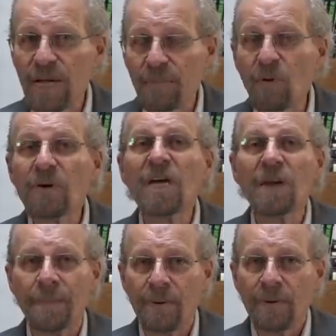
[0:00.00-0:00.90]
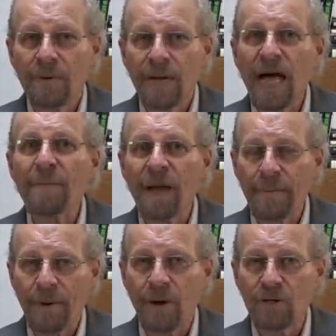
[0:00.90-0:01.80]
and will keep at my
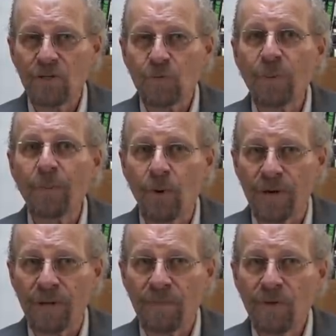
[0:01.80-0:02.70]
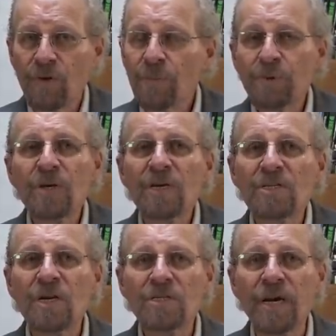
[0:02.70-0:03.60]
post reporting.
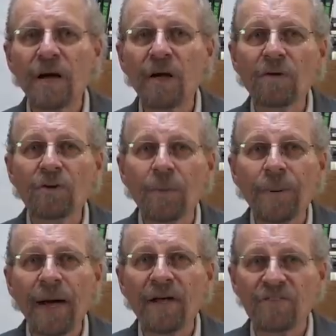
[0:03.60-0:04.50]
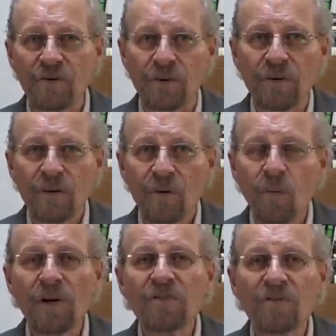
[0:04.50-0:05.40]
Please tell your pastor
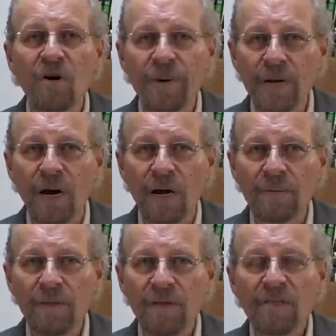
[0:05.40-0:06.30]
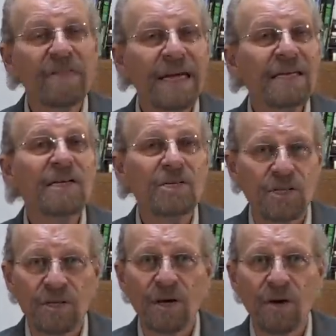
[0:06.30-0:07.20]
what is going on. They need
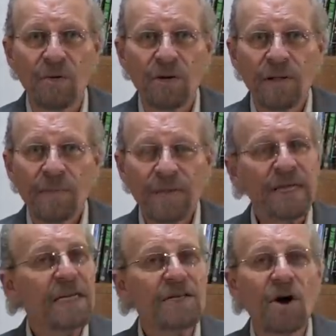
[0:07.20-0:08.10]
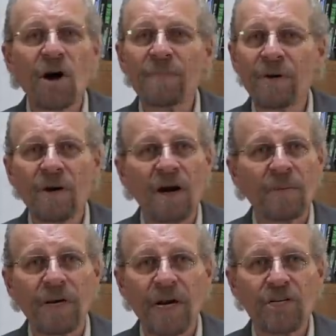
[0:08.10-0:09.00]
to know. They need to arm the
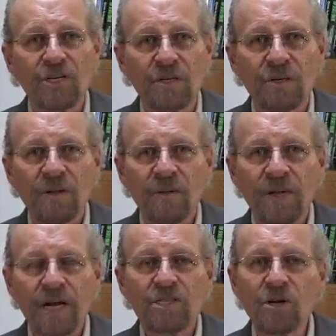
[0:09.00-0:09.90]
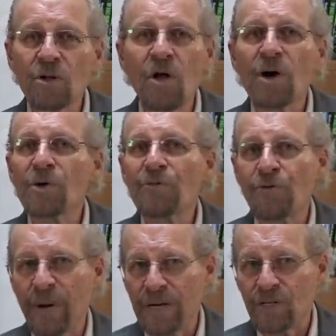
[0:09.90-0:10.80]
congregation. It's no longer
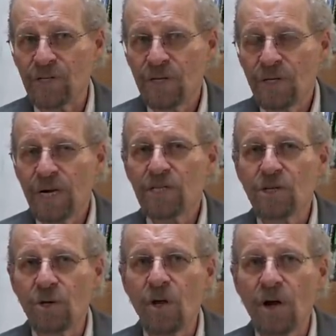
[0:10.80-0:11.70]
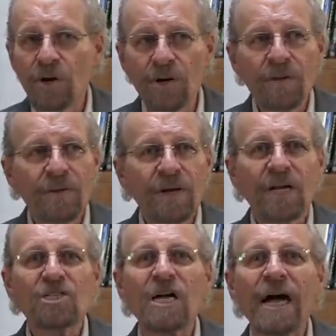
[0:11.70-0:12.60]
fringe. It's no longer
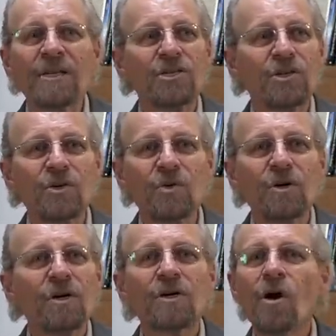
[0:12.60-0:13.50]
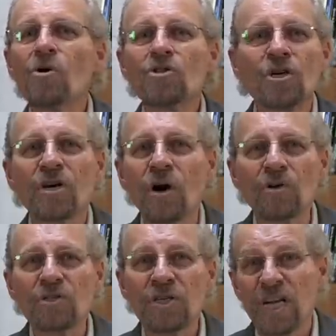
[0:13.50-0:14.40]
assigned to
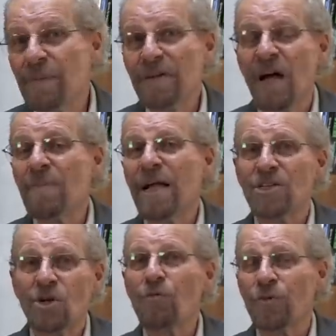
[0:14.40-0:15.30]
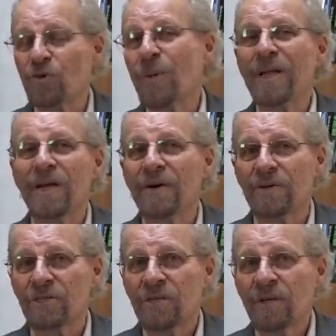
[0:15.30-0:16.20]
coast. And I've been on that show for 20
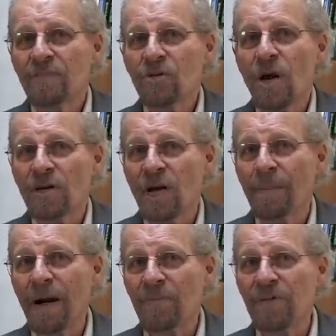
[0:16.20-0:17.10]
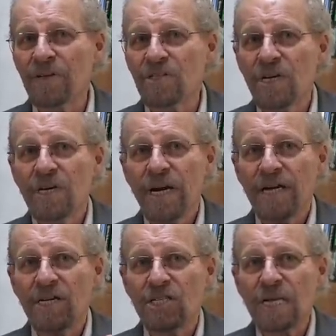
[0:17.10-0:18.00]
years talking about this.
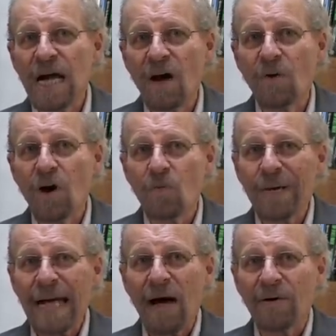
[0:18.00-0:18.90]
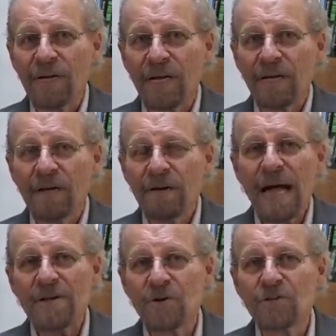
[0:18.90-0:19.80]
It is now a reality
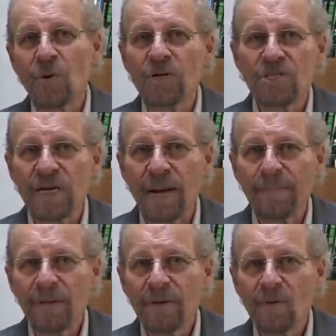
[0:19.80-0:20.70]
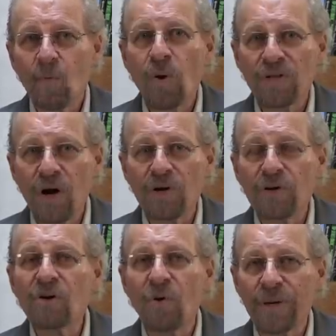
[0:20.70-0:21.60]
at your doorstep. What are
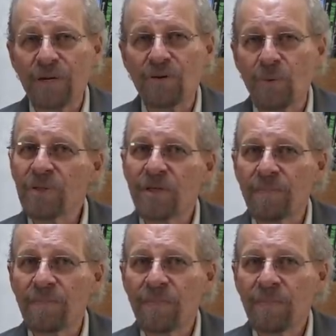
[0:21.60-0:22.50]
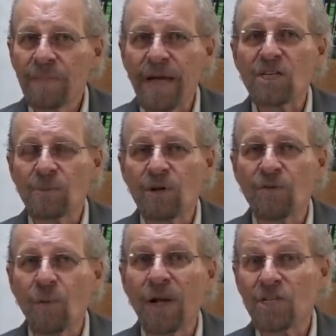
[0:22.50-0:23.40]
you going to do with it? Thanks so much
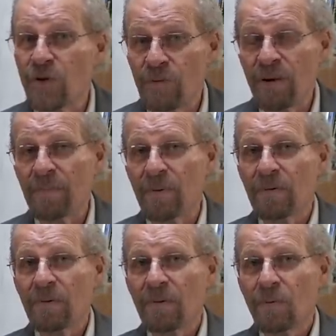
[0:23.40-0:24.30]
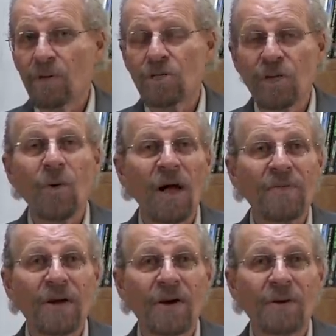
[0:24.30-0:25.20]
for watching. Remember, we'll see you on
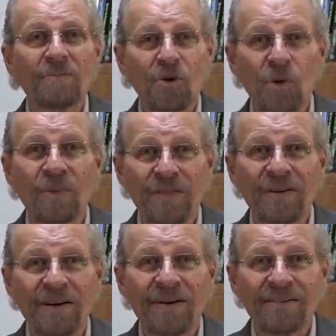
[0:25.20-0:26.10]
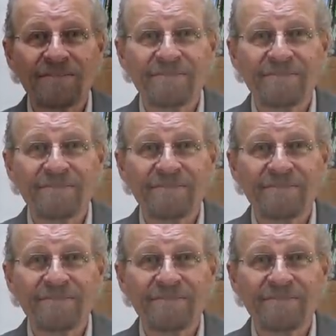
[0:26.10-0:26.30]
the air or in the air.